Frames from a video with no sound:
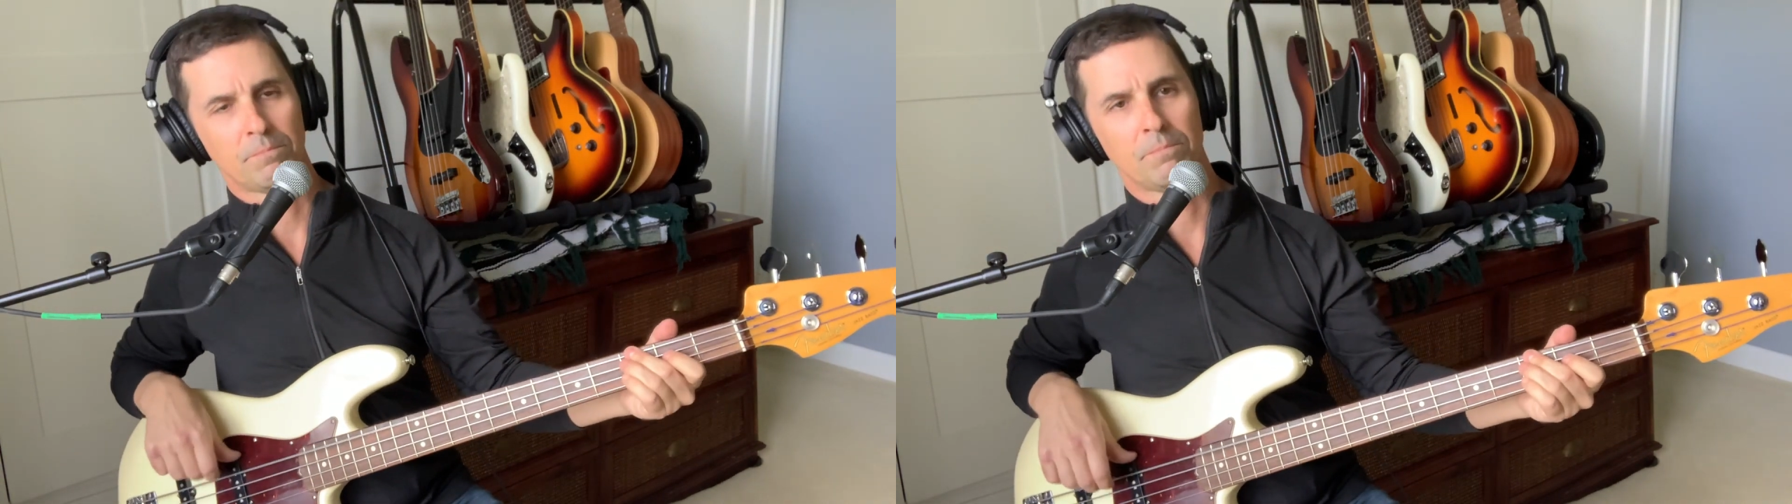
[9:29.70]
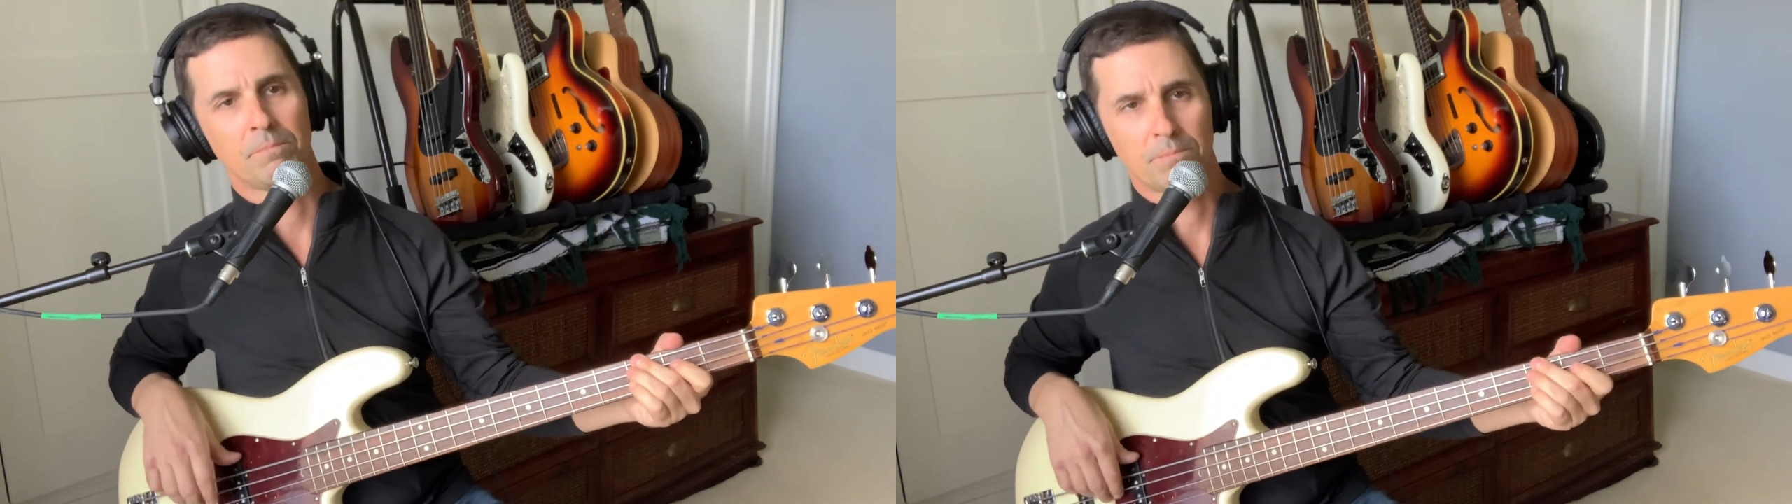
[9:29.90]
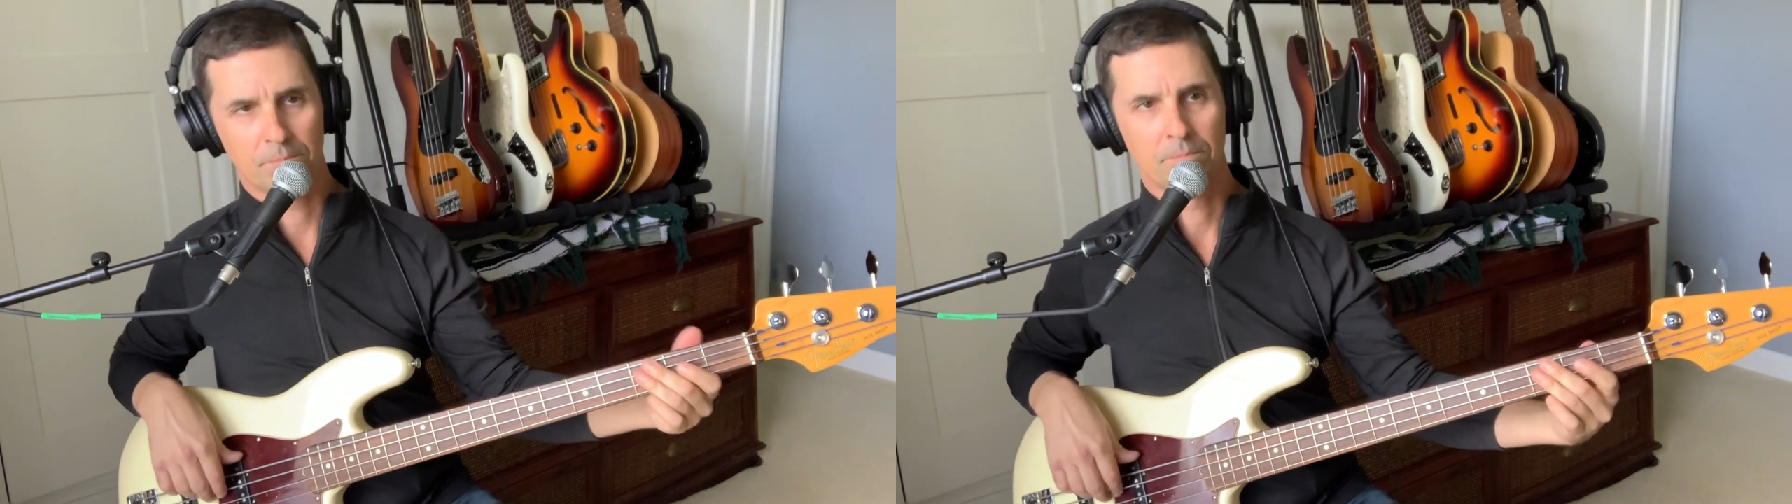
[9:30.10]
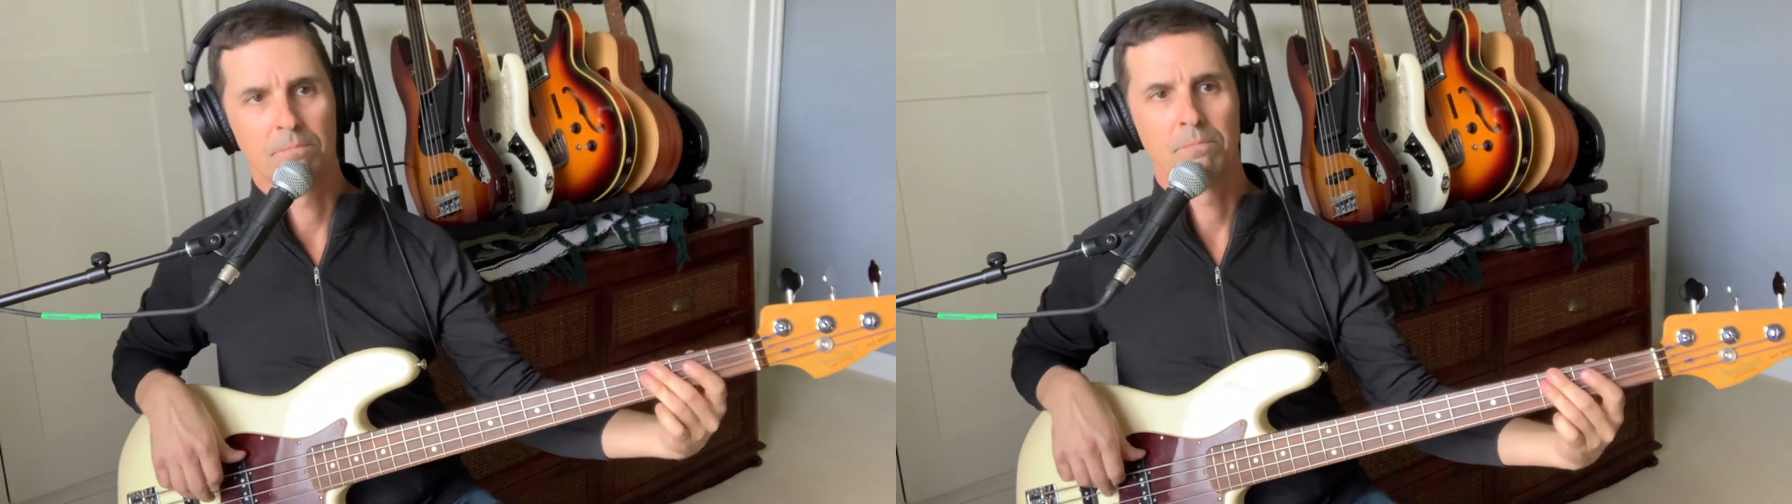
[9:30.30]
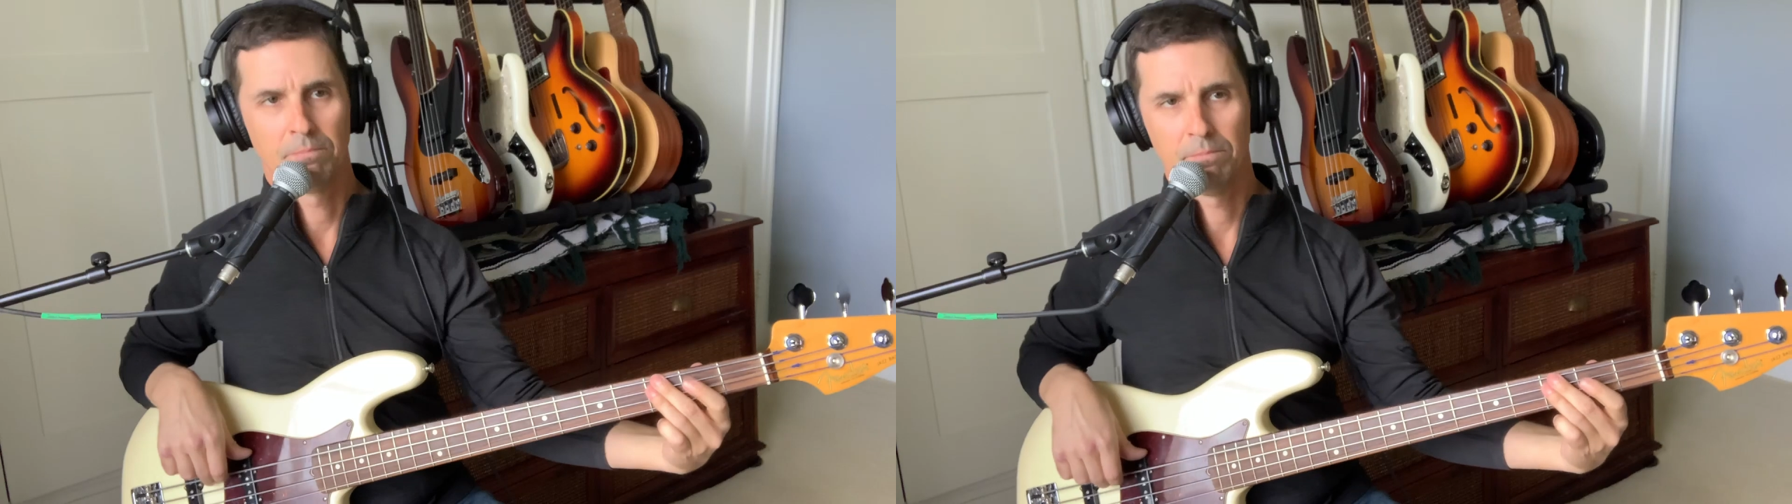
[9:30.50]
We will rise
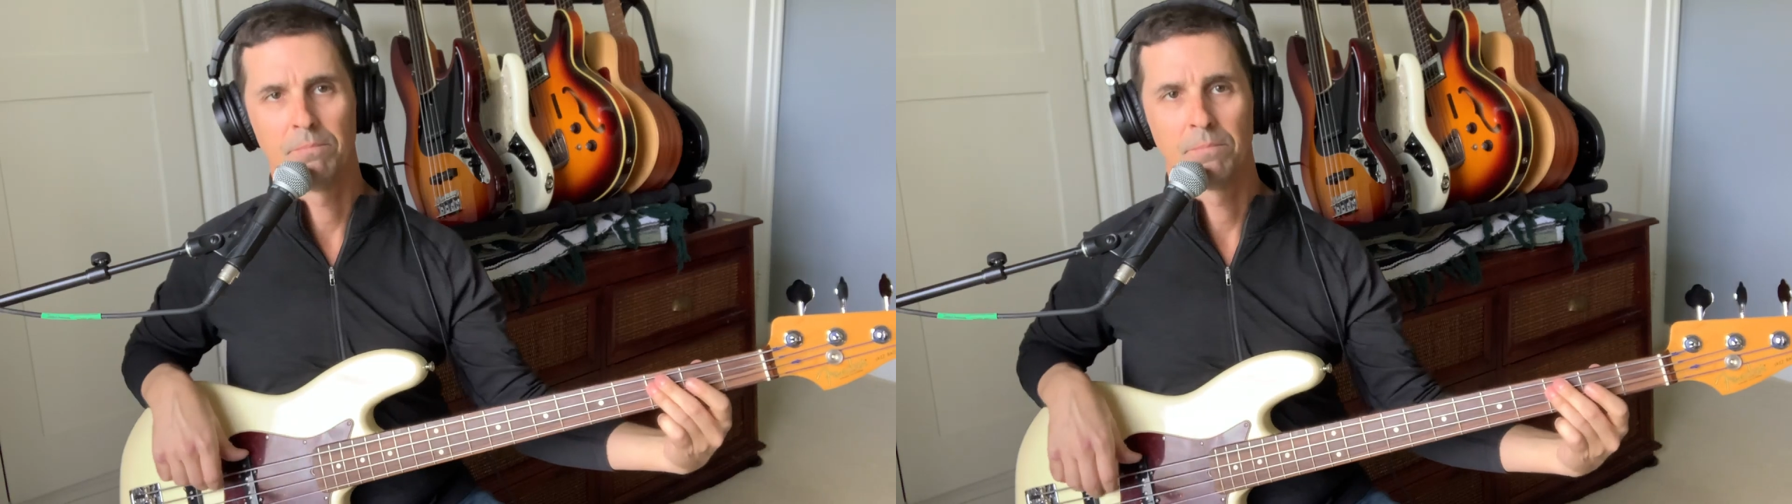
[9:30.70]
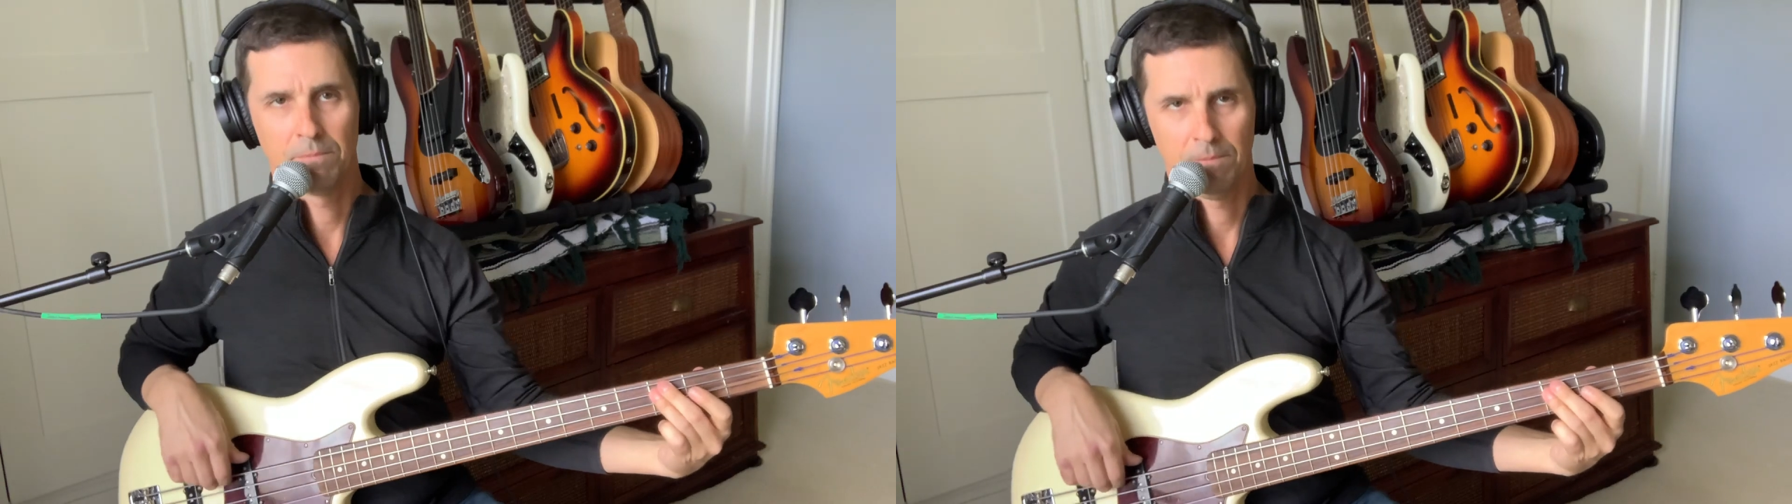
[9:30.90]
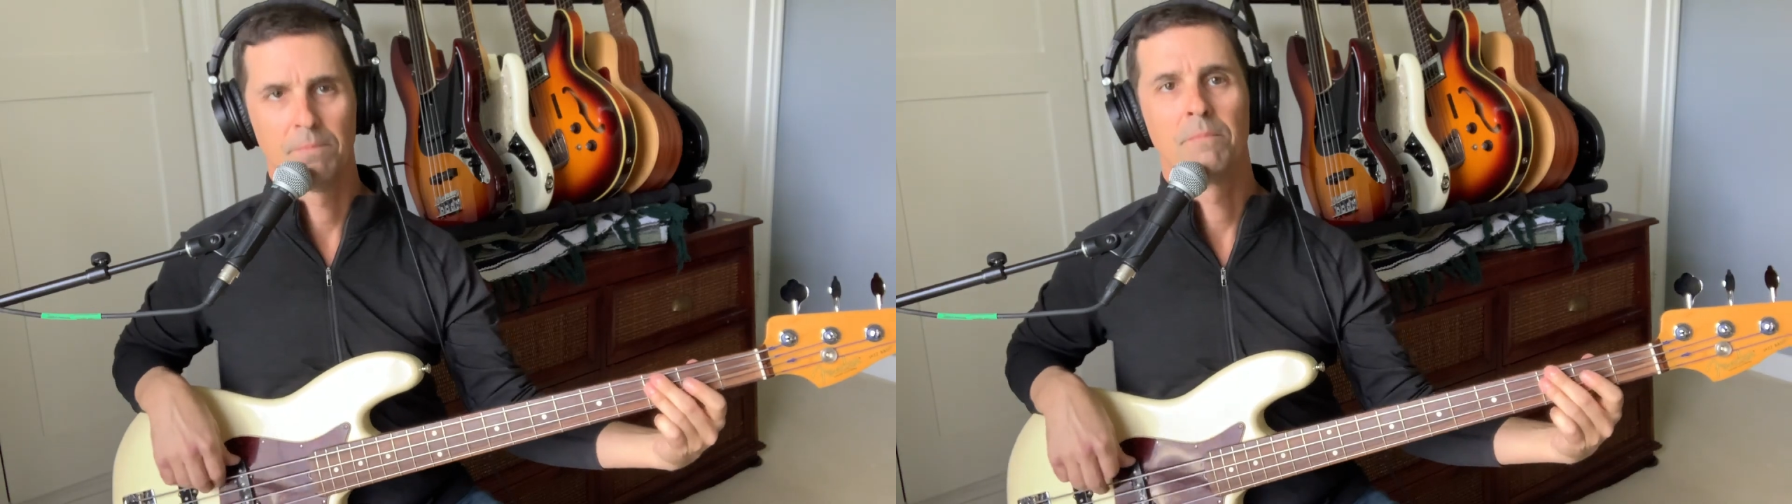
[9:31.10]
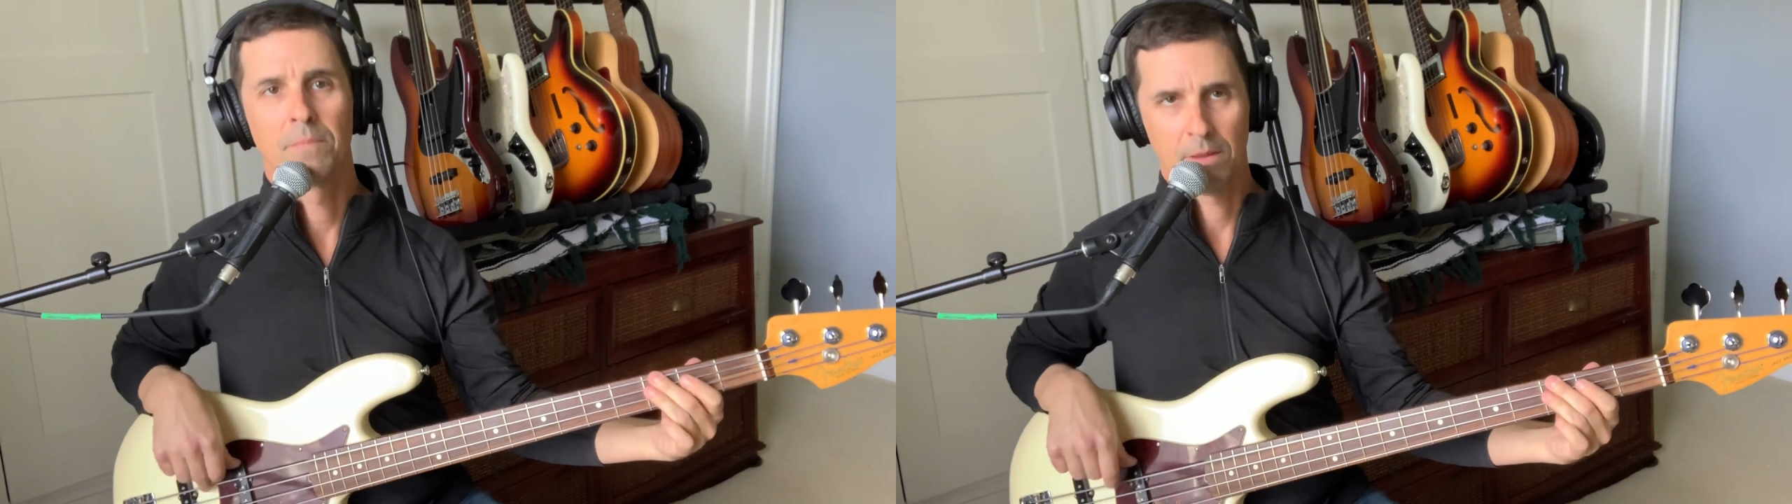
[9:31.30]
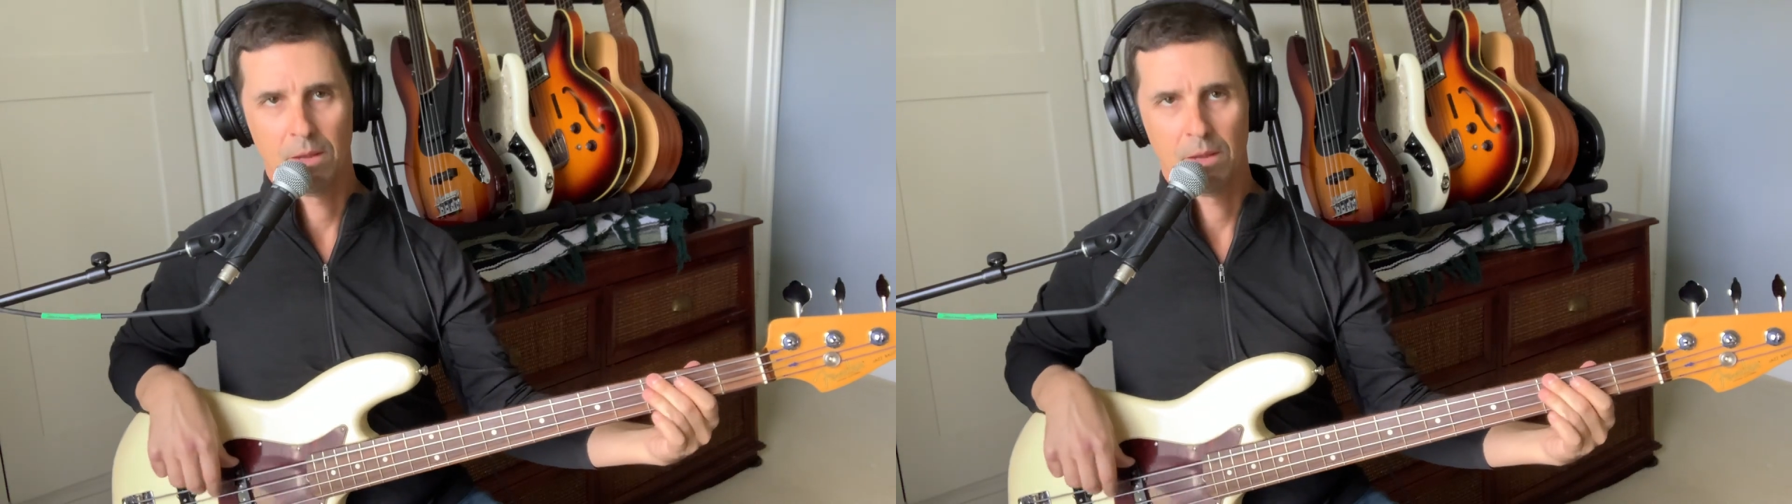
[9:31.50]
to glory.